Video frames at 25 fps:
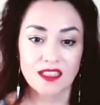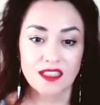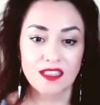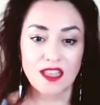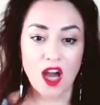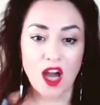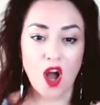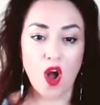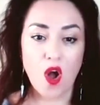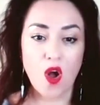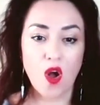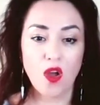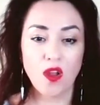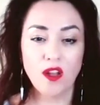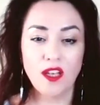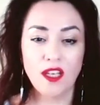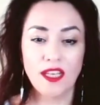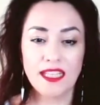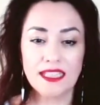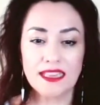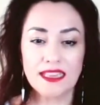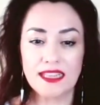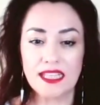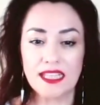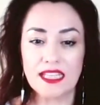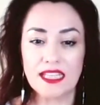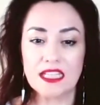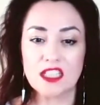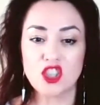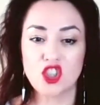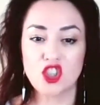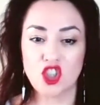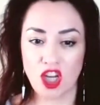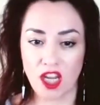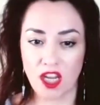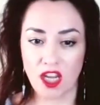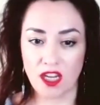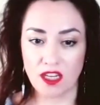The only thing
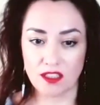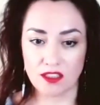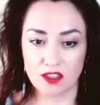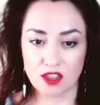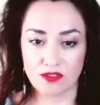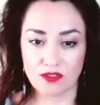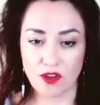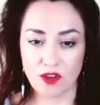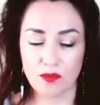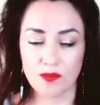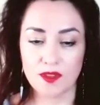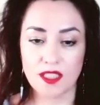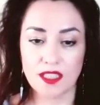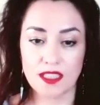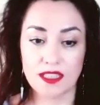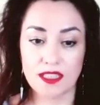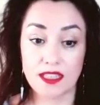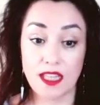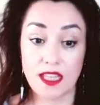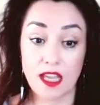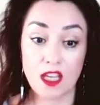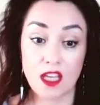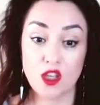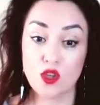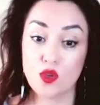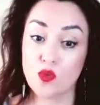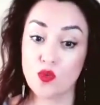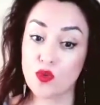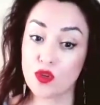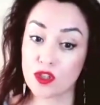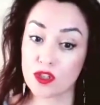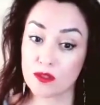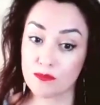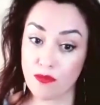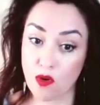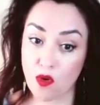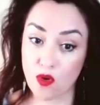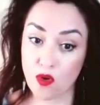changed from the day you
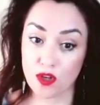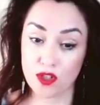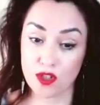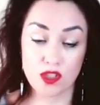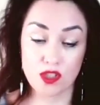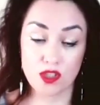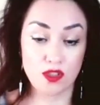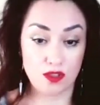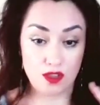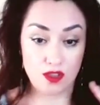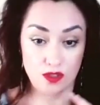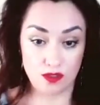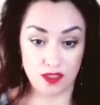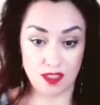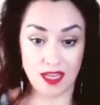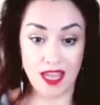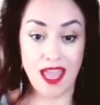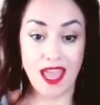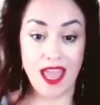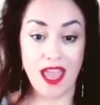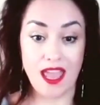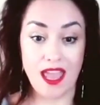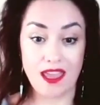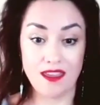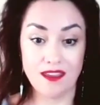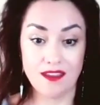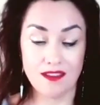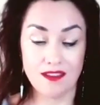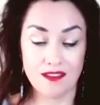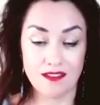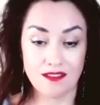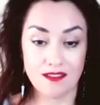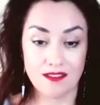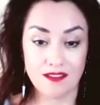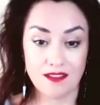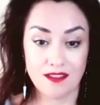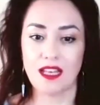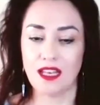were born to today,
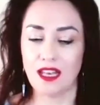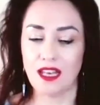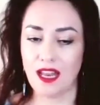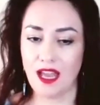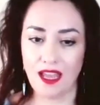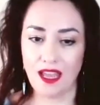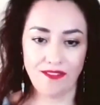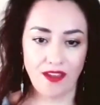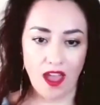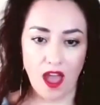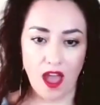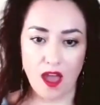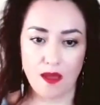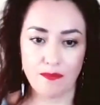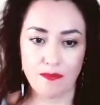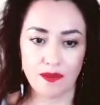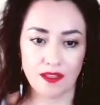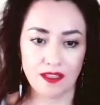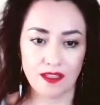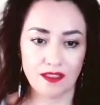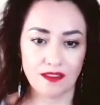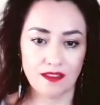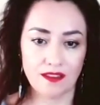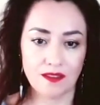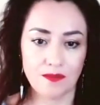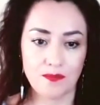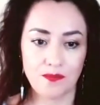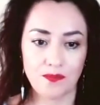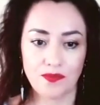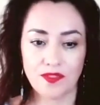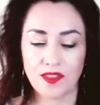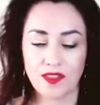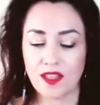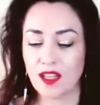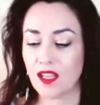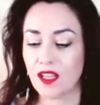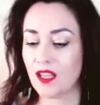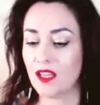life happened,
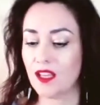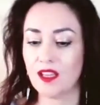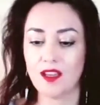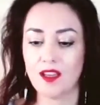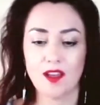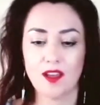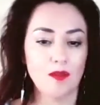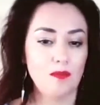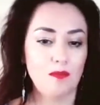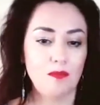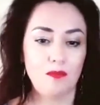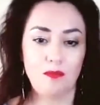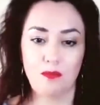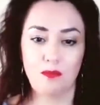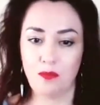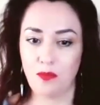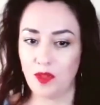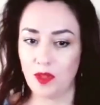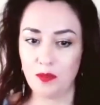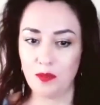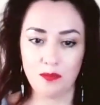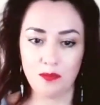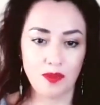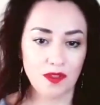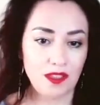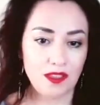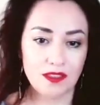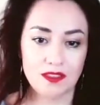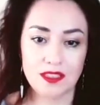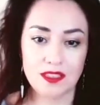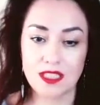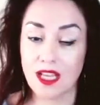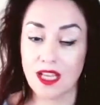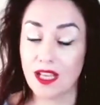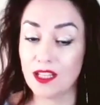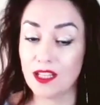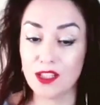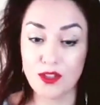people
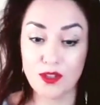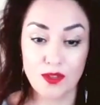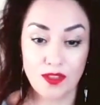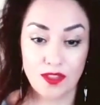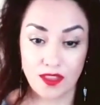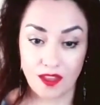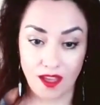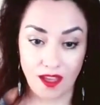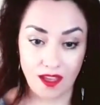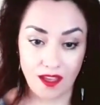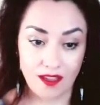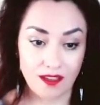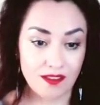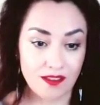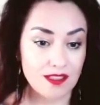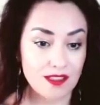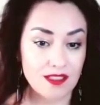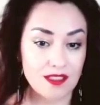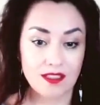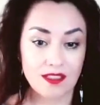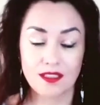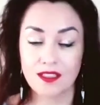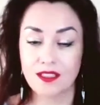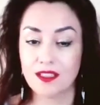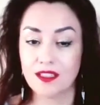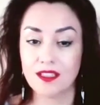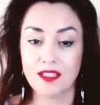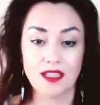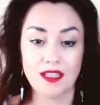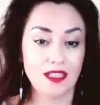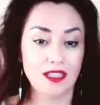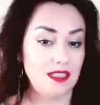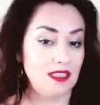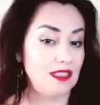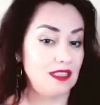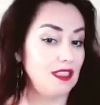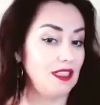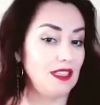tell you things,
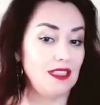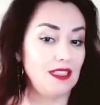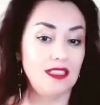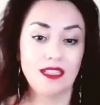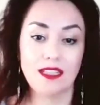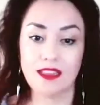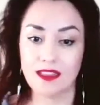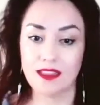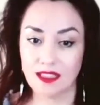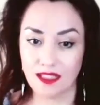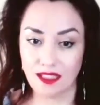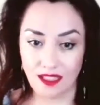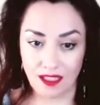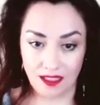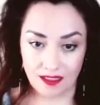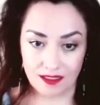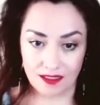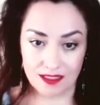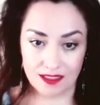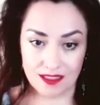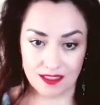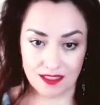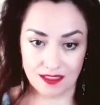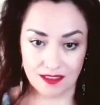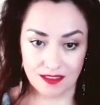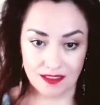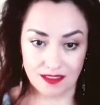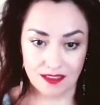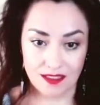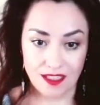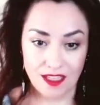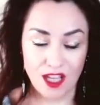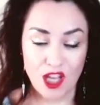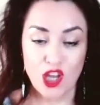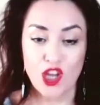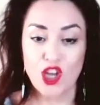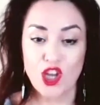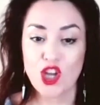did things,
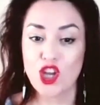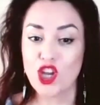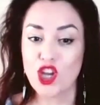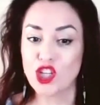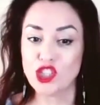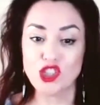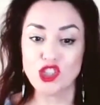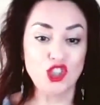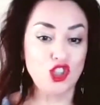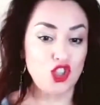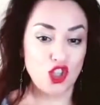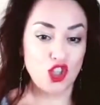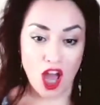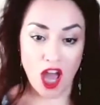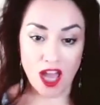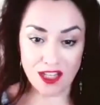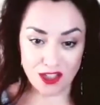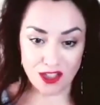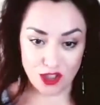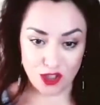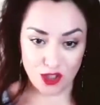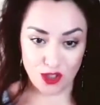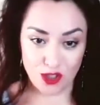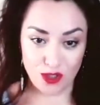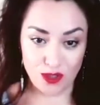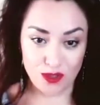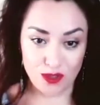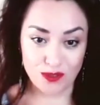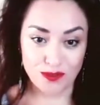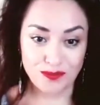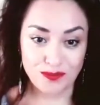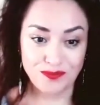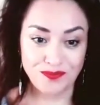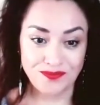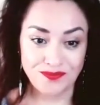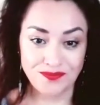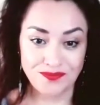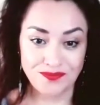judge you,